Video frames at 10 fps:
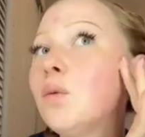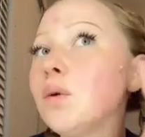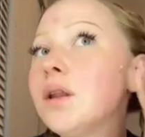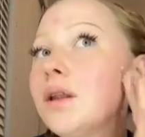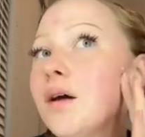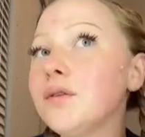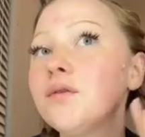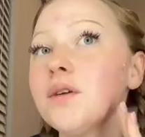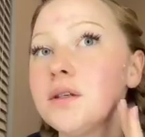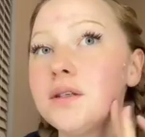we left
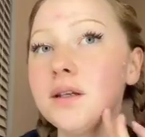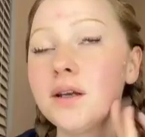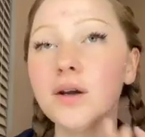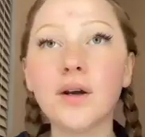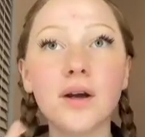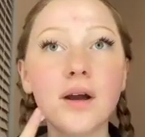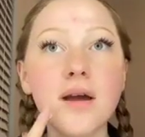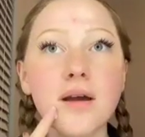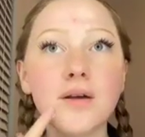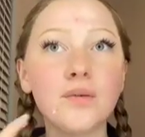for dinner
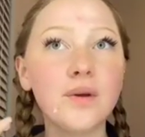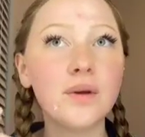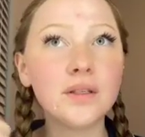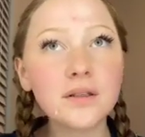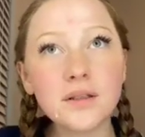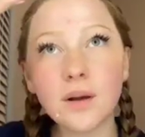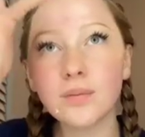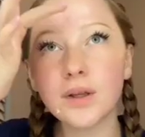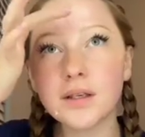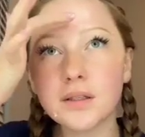and we went to some
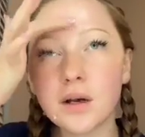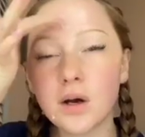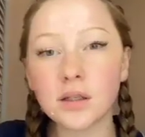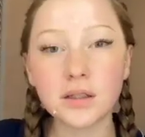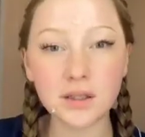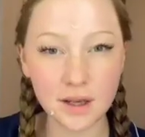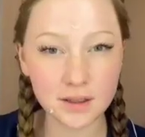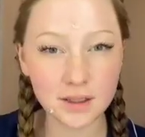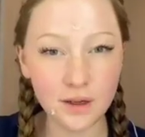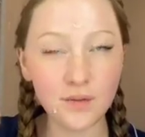place called
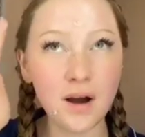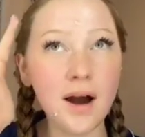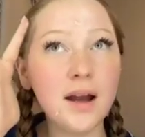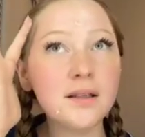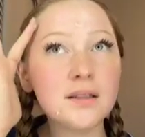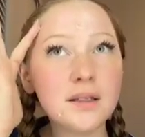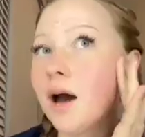60 Vines.